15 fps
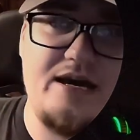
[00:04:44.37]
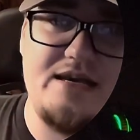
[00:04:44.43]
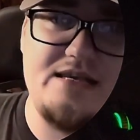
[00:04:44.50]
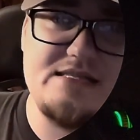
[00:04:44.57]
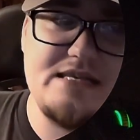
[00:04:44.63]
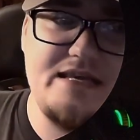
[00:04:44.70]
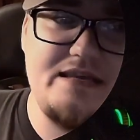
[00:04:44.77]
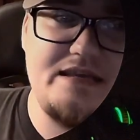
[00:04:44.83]

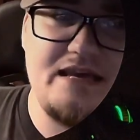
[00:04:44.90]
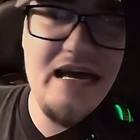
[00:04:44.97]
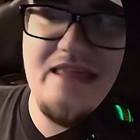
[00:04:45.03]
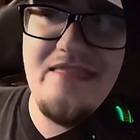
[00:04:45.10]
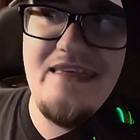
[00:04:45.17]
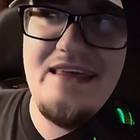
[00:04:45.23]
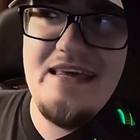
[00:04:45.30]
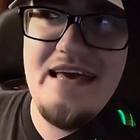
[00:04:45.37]
Like, I
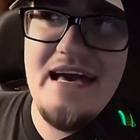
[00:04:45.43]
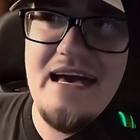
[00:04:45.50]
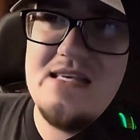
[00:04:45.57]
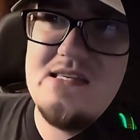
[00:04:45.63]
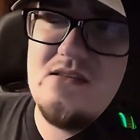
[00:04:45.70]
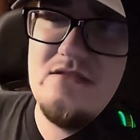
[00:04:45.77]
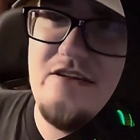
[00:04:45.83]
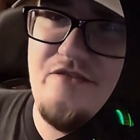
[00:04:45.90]
think it has
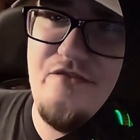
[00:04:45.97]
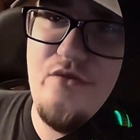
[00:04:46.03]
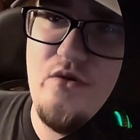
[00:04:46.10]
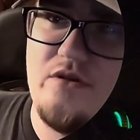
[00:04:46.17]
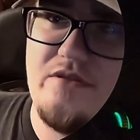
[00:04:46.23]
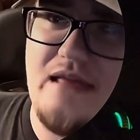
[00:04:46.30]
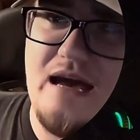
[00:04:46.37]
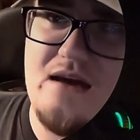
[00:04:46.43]
only
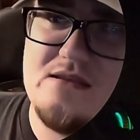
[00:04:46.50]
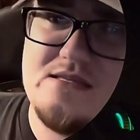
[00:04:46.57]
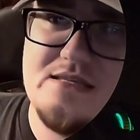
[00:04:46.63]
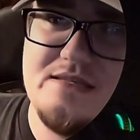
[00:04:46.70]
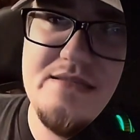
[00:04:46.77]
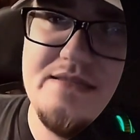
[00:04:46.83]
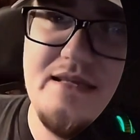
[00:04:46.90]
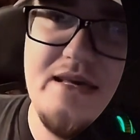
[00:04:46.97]

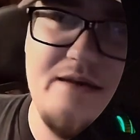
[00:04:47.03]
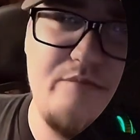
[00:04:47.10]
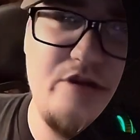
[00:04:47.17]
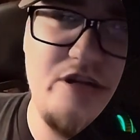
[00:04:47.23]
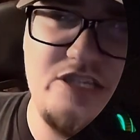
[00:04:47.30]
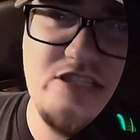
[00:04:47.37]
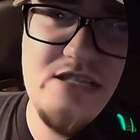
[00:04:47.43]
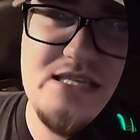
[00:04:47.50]
4,000
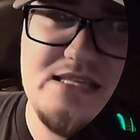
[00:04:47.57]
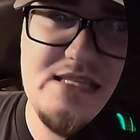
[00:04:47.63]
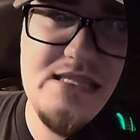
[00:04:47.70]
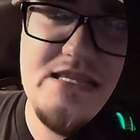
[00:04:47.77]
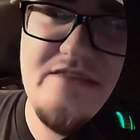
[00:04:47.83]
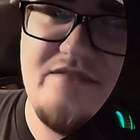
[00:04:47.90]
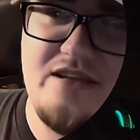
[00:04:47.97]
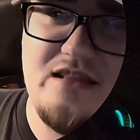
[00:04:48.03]
pressure
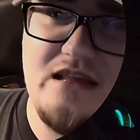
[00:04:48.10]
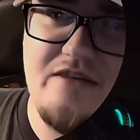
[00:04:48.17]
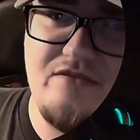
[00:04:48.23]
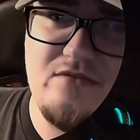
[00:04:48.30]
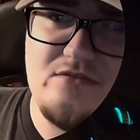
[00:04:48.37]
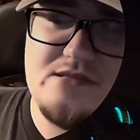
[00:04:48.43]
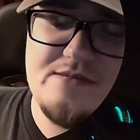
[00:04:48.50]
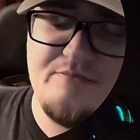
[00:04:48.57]
sensitivity
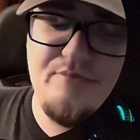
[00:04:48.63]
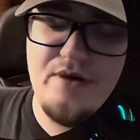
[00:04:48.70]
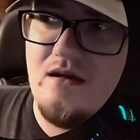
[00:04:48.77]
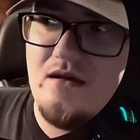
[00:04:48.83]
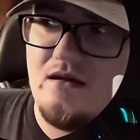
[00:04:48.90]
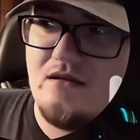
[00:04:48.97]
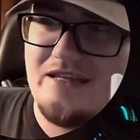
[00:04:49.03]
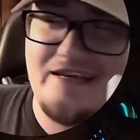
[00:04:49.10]
levels,
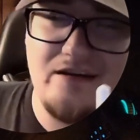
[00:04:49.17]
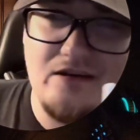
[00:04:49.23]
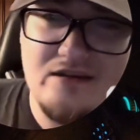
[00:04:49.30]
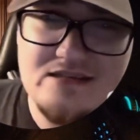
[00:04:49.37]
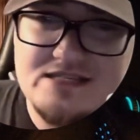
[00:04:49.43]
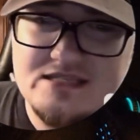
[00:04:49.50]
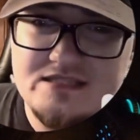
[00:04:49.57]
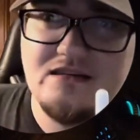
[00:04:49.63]
but like
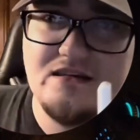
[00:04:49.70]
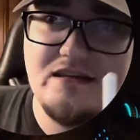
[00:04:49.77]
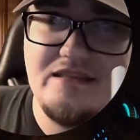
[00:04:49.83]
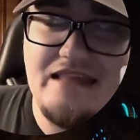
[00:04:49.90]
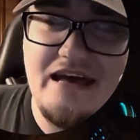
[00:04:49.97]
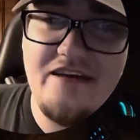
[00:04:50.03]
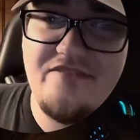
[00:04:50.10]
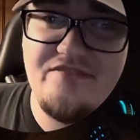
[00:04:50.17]
honestly,
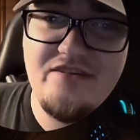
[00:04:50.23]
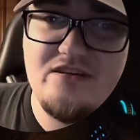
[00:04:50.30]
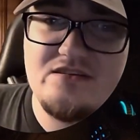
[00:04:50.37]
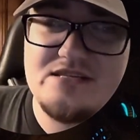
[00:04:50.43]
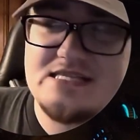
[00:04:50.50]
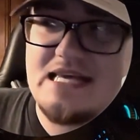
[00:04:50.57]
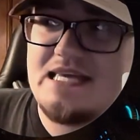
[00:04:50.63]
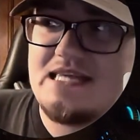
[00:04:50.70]
that feels
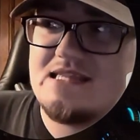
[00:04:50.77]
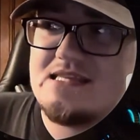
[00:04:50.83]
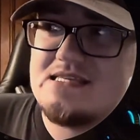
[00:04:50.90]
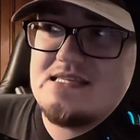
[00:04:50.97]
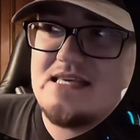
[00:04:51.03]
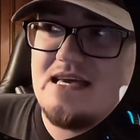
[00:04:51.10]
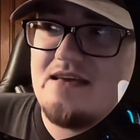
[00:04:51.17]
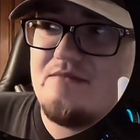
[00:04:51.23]
like the
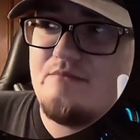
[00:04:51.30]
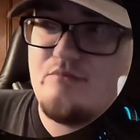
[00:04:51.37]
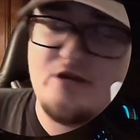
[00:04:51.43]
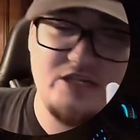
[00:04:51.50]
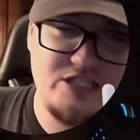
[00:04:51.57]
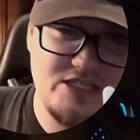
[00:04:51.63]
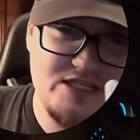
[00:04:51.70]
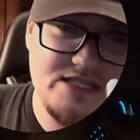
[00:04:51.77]
same
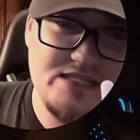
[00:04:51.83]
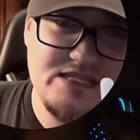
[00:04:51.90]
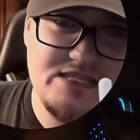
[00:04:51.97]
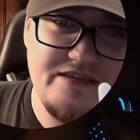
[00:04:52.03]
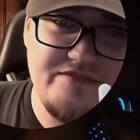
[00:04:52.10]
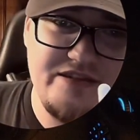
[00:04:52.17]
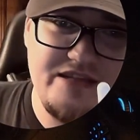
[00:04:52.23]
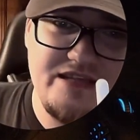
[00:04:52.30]
pressure
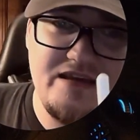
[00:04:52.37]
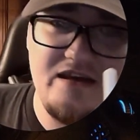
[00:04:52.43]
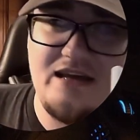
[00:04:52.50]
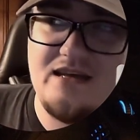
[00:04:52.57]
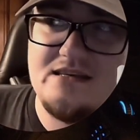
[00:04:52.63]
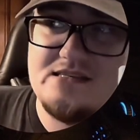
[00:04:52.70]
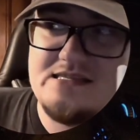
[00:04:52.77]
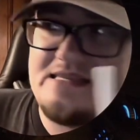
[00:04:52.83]
sensitivity
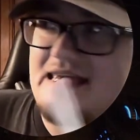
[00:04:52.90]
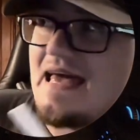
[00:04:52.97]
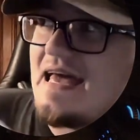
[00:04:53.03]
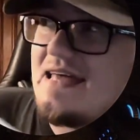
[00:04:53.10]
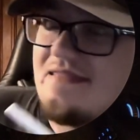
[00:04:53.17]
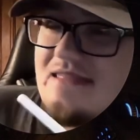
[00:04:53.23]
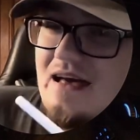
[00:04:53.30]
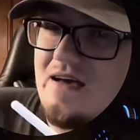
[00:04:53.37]
as the
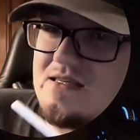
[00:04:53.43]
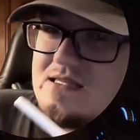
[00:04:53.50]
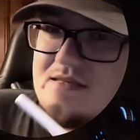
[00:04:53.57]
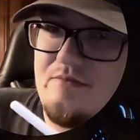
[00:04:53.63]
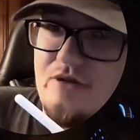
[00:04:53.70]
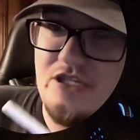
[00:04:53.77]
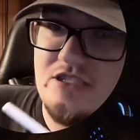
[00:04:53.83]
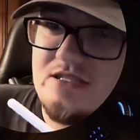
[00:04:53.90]
8,000
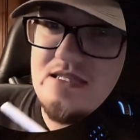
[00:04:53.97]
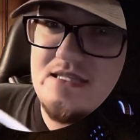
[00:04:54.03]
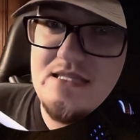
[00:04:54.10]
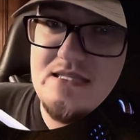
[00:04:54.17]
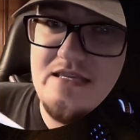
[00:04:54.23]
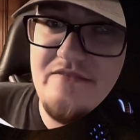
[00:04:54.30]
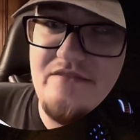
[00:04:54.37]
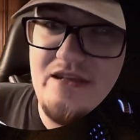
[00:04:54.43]
pressure
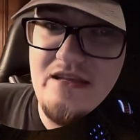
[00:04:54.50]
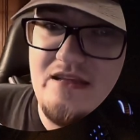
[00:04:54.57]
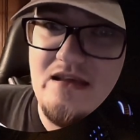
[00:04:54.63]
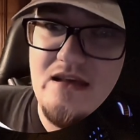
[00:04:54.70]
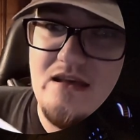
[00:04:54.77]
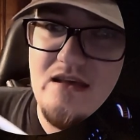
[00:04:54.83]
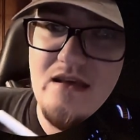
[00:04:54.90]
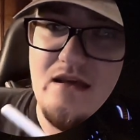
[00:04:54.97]
sensitivity
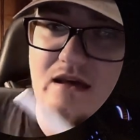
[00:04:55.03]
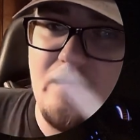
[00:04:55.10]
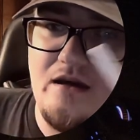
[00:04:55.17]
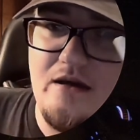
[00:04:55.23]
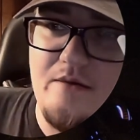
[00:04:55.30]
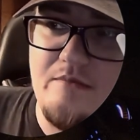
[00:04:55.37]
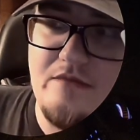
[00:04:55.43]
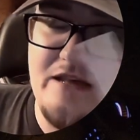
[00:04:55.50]

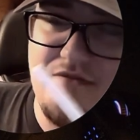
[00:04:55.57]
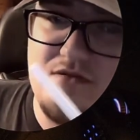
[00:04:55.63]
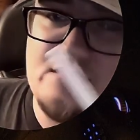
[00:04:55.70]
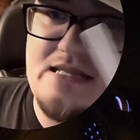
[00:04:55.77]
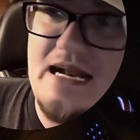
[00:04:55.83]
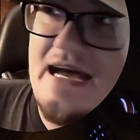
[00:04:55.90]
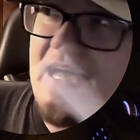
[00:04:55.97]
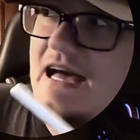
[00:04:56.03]
levels that
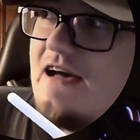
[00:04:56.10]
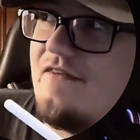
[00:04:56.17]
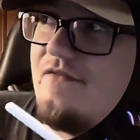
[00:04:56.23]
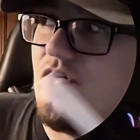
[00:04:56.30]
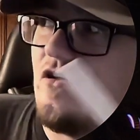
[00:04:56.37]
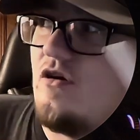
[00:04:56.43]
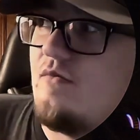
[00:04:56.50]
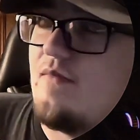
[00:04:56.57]
I have
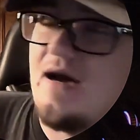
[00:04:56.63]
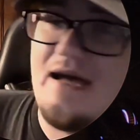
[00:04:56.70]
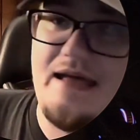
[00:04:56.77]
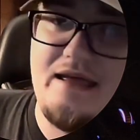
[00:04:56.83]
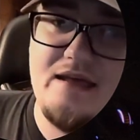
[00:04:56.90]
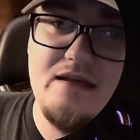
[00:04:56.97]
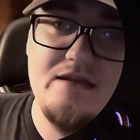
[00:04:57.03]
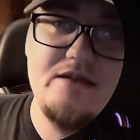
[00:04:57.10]
on my
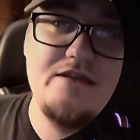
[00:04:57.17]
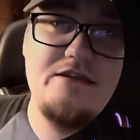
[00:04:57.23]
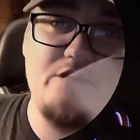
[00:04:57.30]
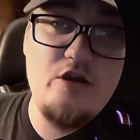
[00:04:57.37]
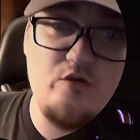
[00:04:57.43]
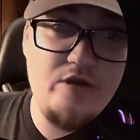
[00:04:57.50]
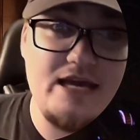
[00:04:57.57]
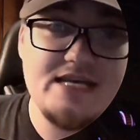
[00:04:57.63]

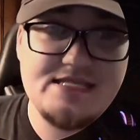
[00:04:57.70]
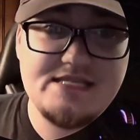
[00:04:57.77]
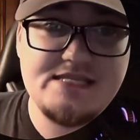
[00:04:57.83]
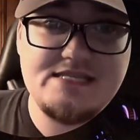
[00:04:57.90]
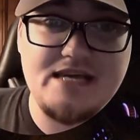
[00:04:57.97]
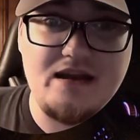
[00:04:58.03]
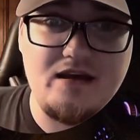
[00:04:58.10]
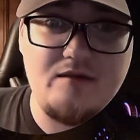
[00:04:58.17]
desk
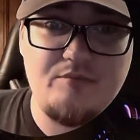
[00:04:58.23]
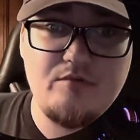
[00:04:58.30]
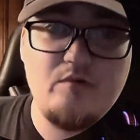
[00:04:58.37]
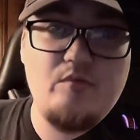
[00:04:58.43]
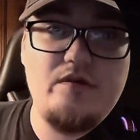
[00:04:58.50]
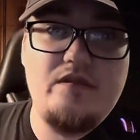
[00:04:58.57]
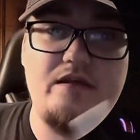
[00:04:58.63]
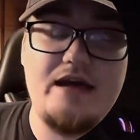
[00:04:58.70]
setup
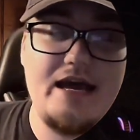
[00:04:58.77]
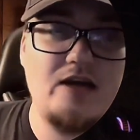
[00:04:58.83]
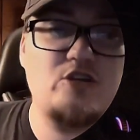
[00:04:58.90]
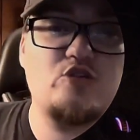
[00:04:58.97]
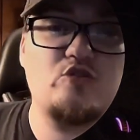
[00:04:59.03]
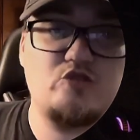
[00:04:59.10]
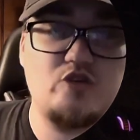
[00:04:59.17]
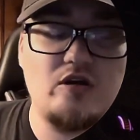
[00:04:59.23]
with the
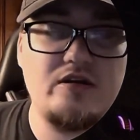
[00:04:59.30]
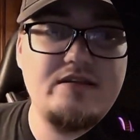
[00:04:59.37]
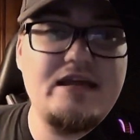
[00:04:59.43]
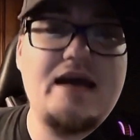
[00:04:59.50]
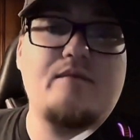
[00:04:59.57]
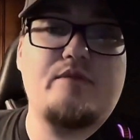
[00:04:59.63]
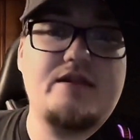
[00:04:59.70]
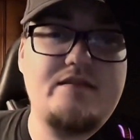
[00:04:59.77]
actual drawing
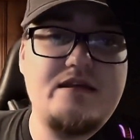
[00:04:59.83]
tablet and things